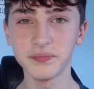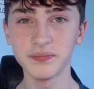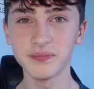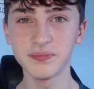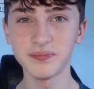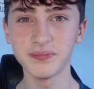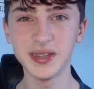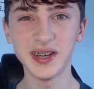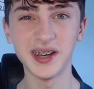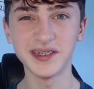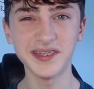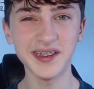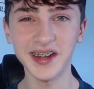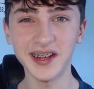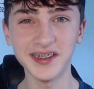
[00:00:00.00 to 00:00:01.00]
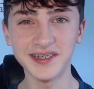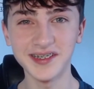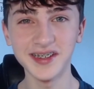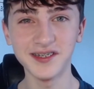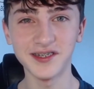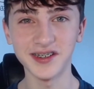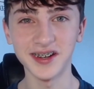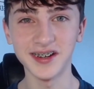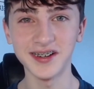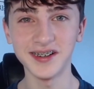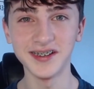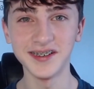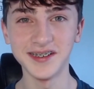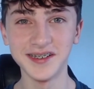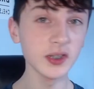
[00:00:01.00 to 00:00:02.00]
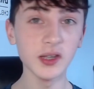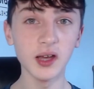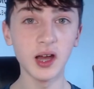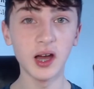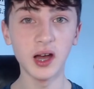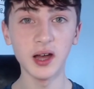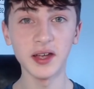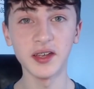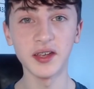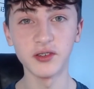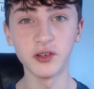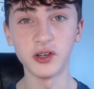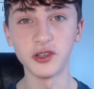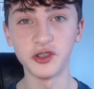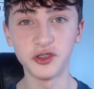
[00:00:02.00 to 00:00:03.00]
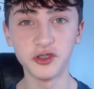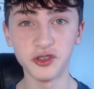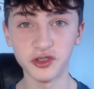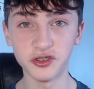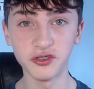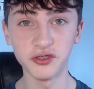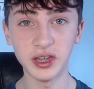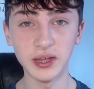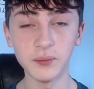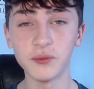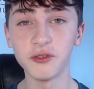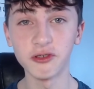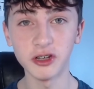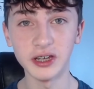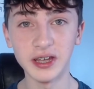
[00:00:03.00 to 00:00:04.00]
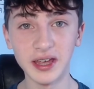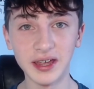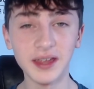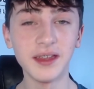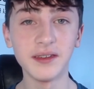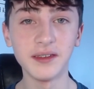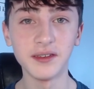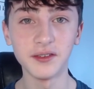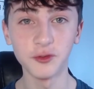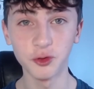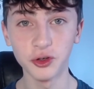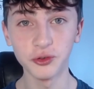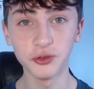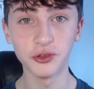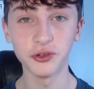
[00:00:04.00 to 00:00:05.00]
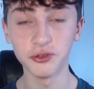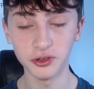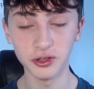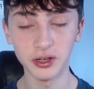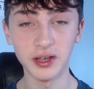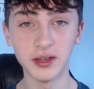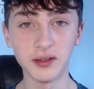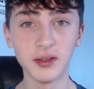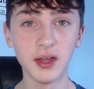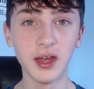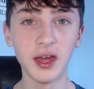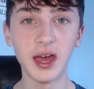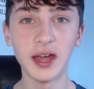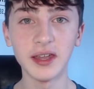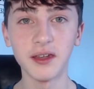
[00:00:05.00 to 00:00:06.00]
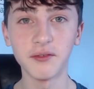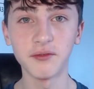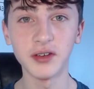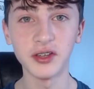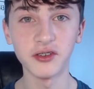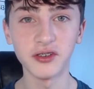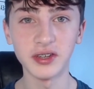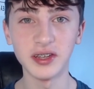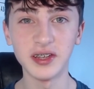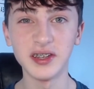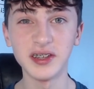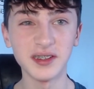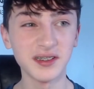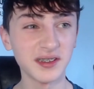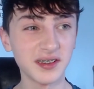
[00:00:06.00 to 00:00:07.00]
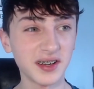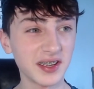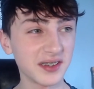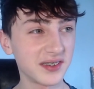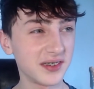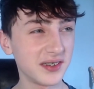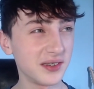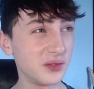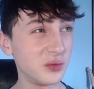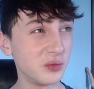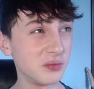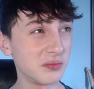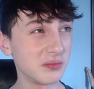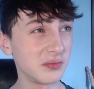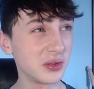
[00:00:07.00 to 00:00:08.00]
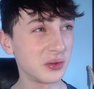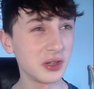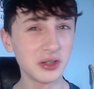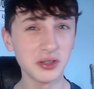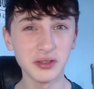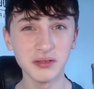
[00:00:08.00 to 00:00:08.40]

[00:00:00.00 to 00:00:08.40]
Yeah, I don't know how you teach that. I guess you got to just keep drilling it in, drill it in, and then eventually, I guess he'll learn.